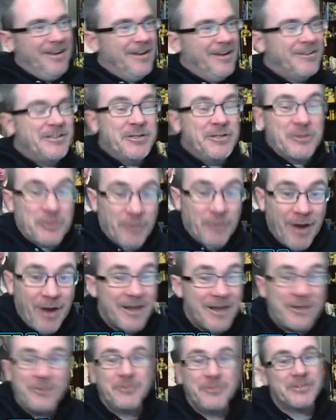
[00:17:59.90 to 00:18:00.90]
you try
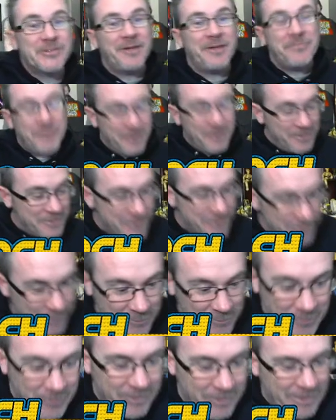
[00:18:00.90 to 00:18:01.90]
and do something
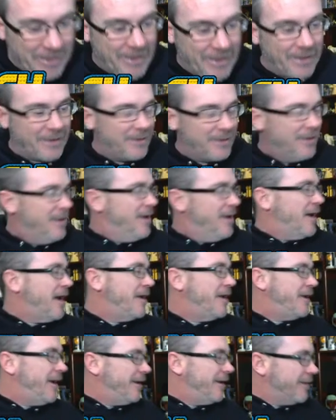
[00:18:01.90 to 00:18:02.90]
new, and I
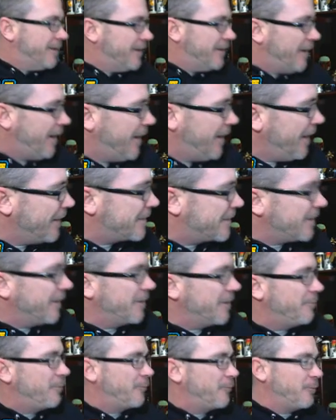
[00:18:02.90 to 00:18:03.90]
I, I got to tell
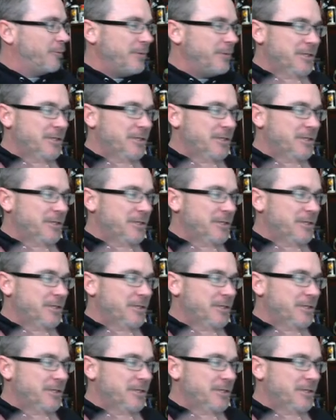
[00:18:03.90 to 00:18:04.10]
you before we